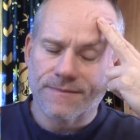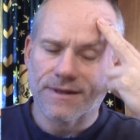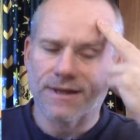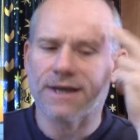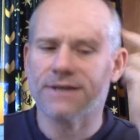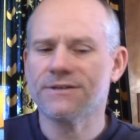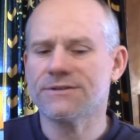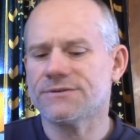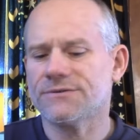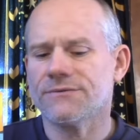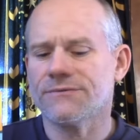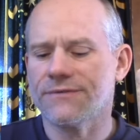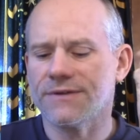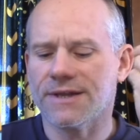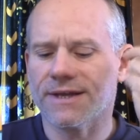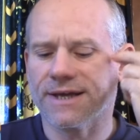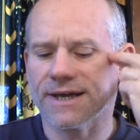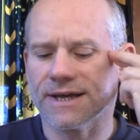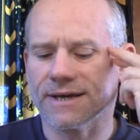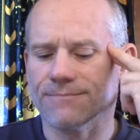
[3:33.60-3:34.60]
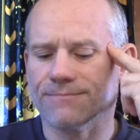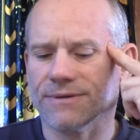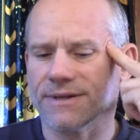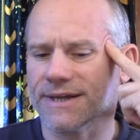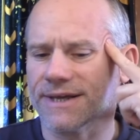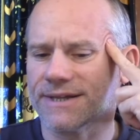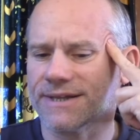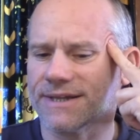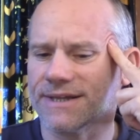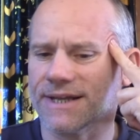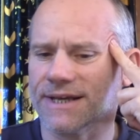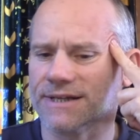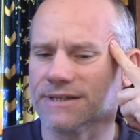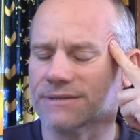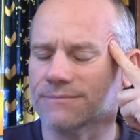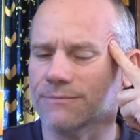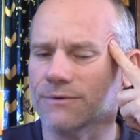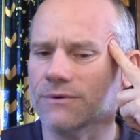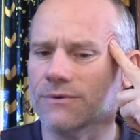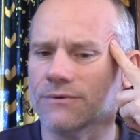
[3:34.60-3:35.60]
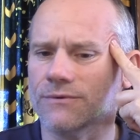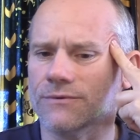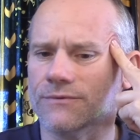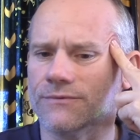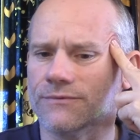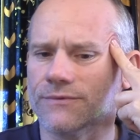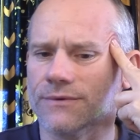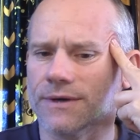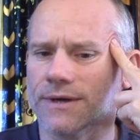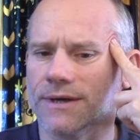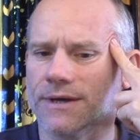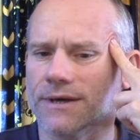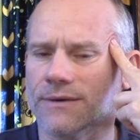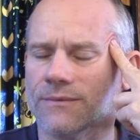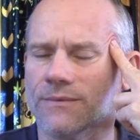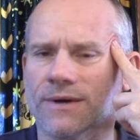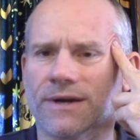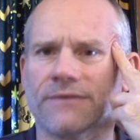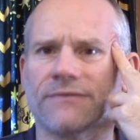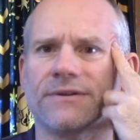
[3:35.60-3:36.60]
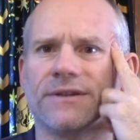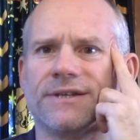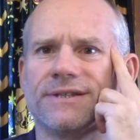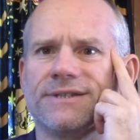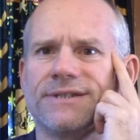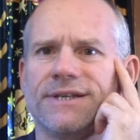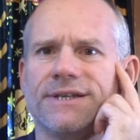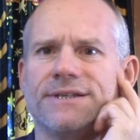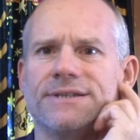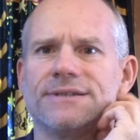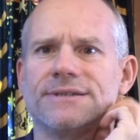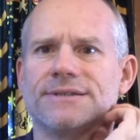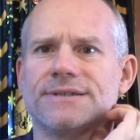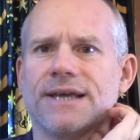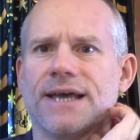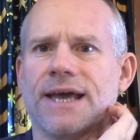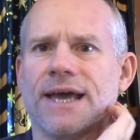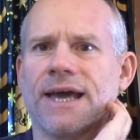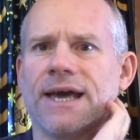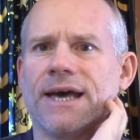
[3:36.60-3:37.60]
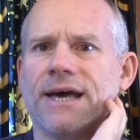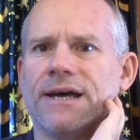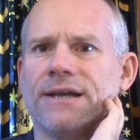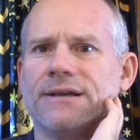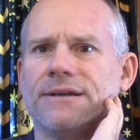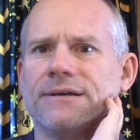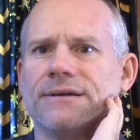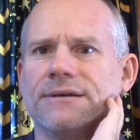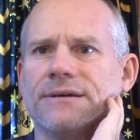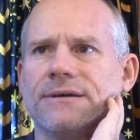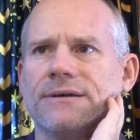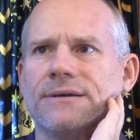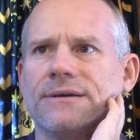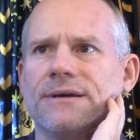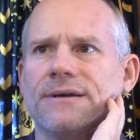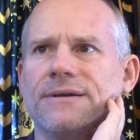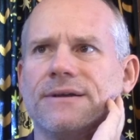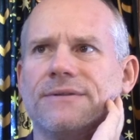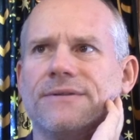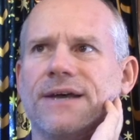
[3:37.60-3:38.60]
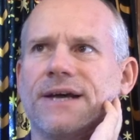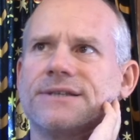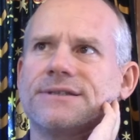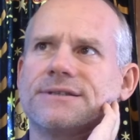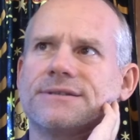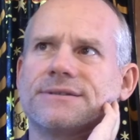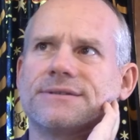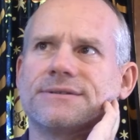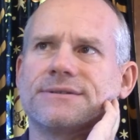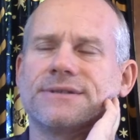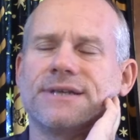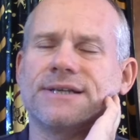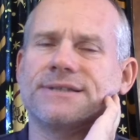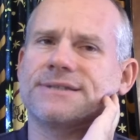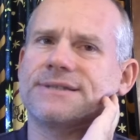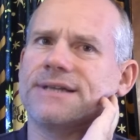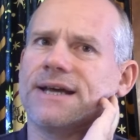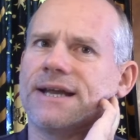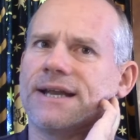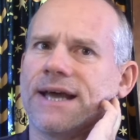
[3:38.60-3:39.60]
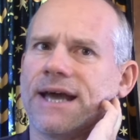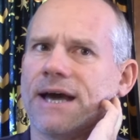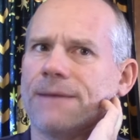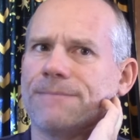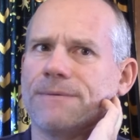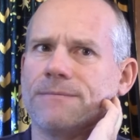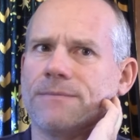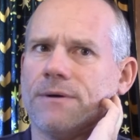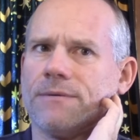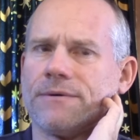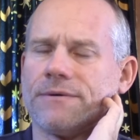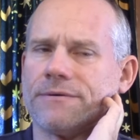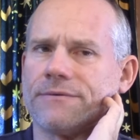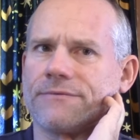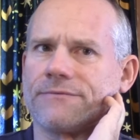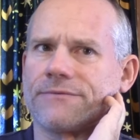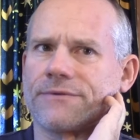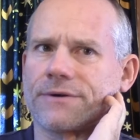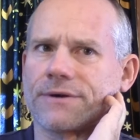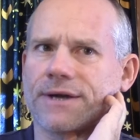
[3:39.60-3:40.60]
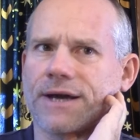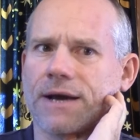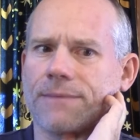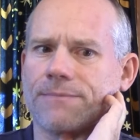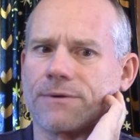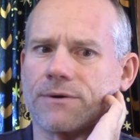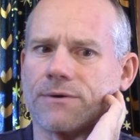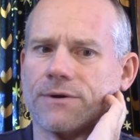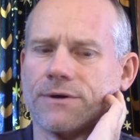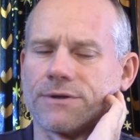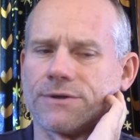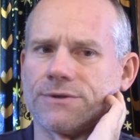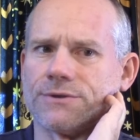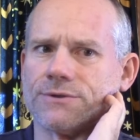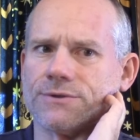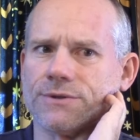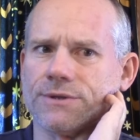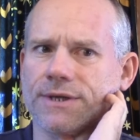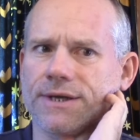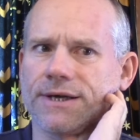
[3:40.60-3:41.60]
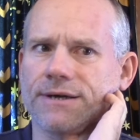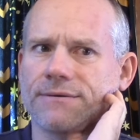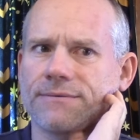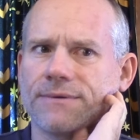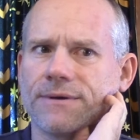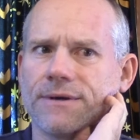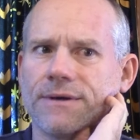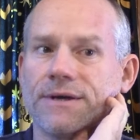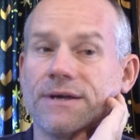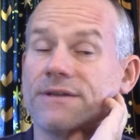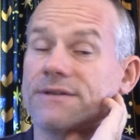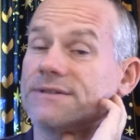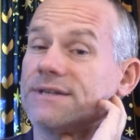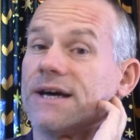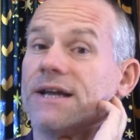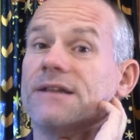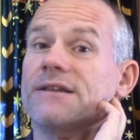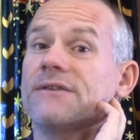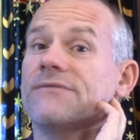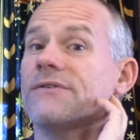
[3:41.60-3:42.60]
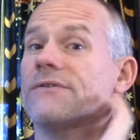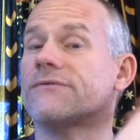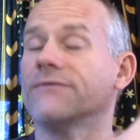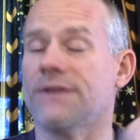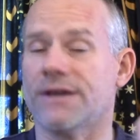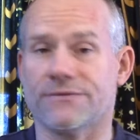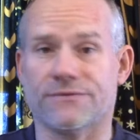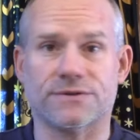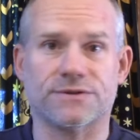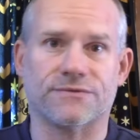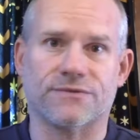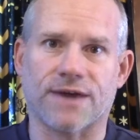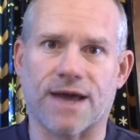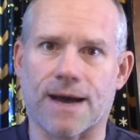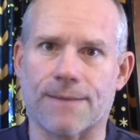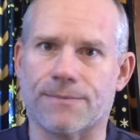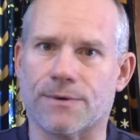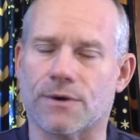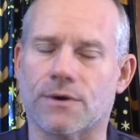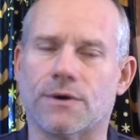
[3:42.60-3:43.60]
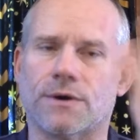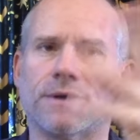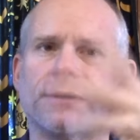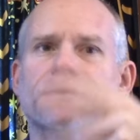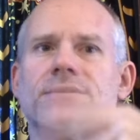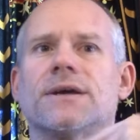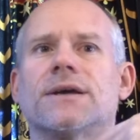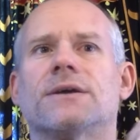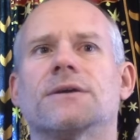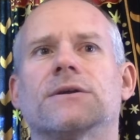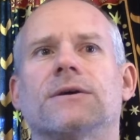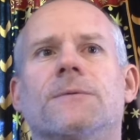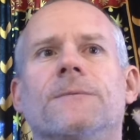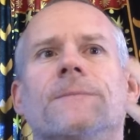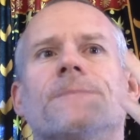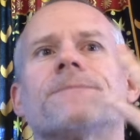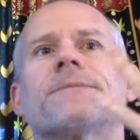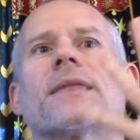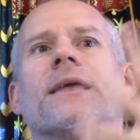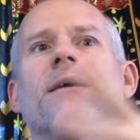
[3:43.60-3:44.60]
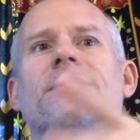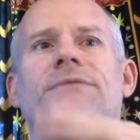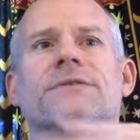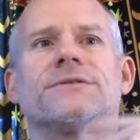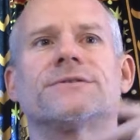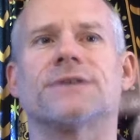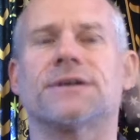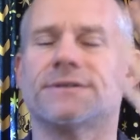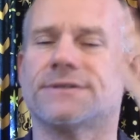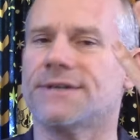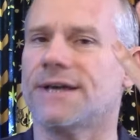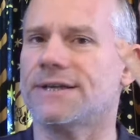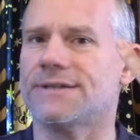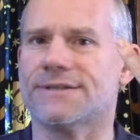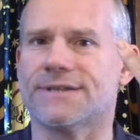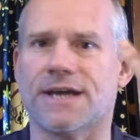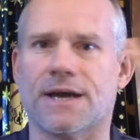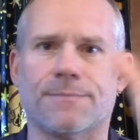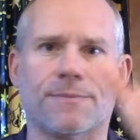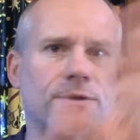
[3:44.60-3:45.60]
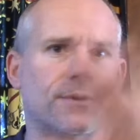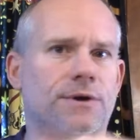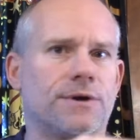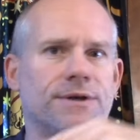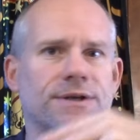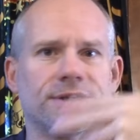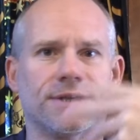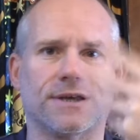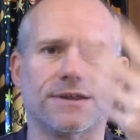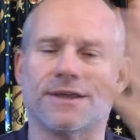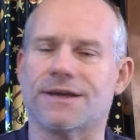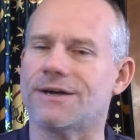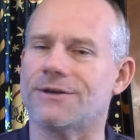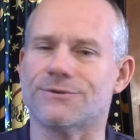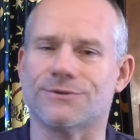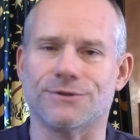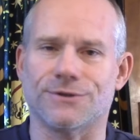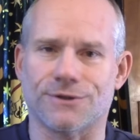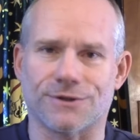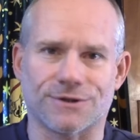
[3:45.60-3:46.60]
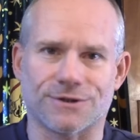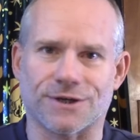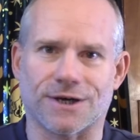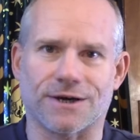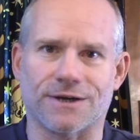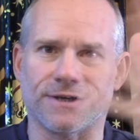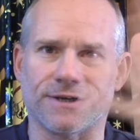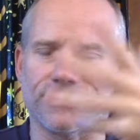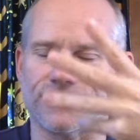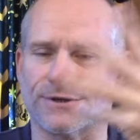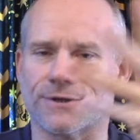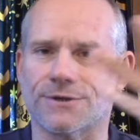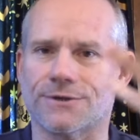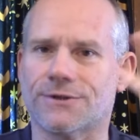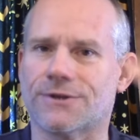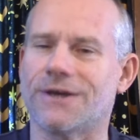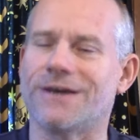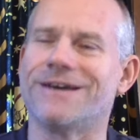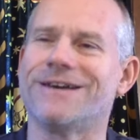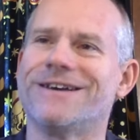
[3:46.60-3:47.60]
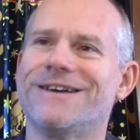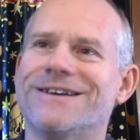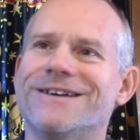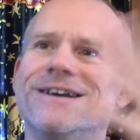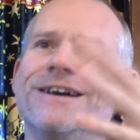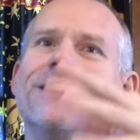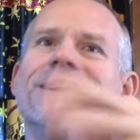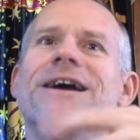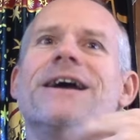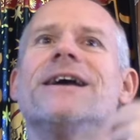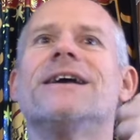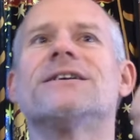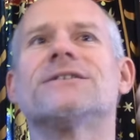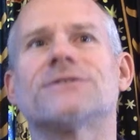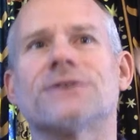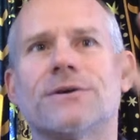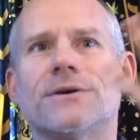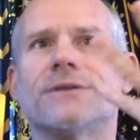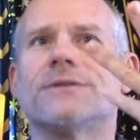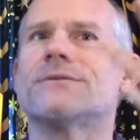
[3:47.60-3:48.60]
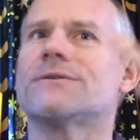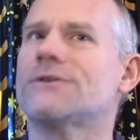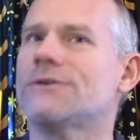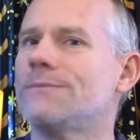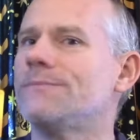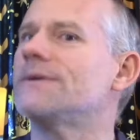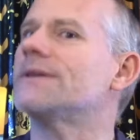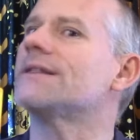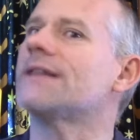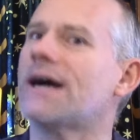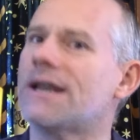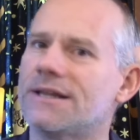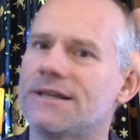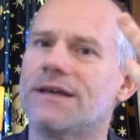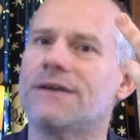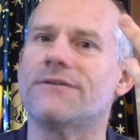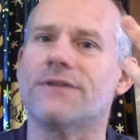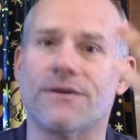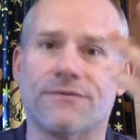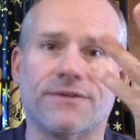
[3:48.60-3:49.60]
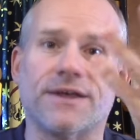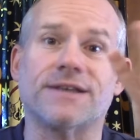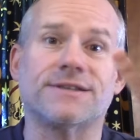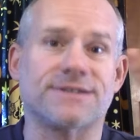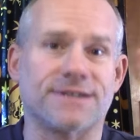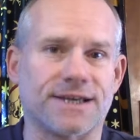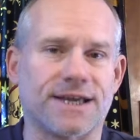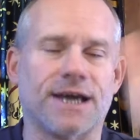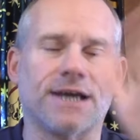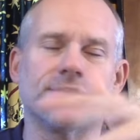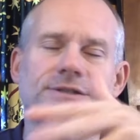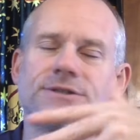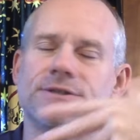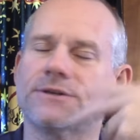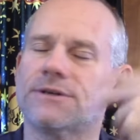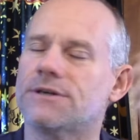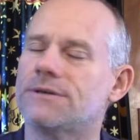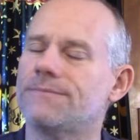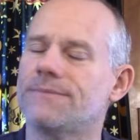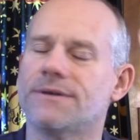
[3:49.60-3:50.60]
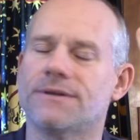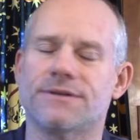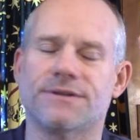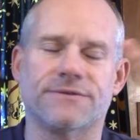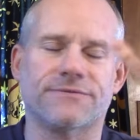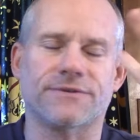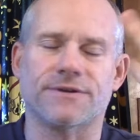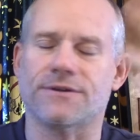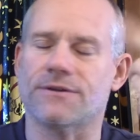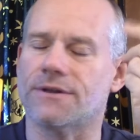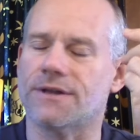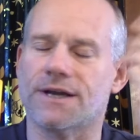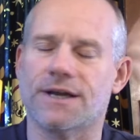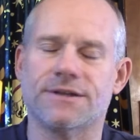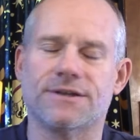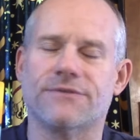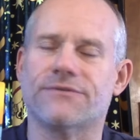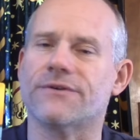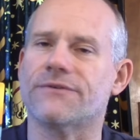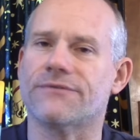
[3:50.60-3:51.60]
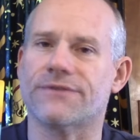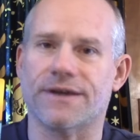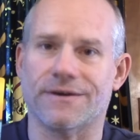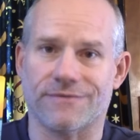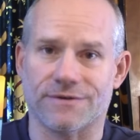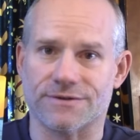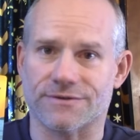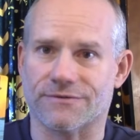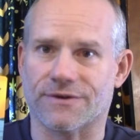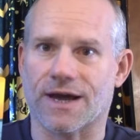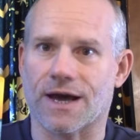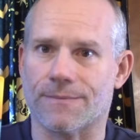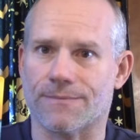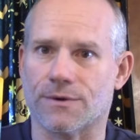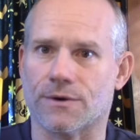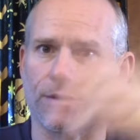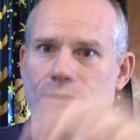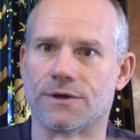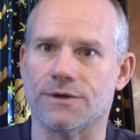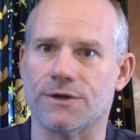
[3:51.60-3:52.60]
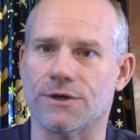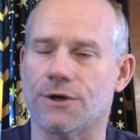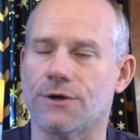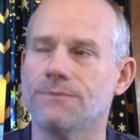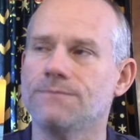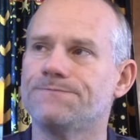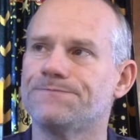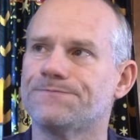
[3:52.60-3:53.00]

I just don't feel like I can plan the next move, whatever this is. And that's that's not a happy moment for Capricorn usually. There's a lot of different flavors of Capricorn. Like, you know, if your sun sign is Capricorn and nothing else in your chart is Earth, so there could be a lot of, if that's the case, there could be a different, a lot of different flavors of Capricorn, you know?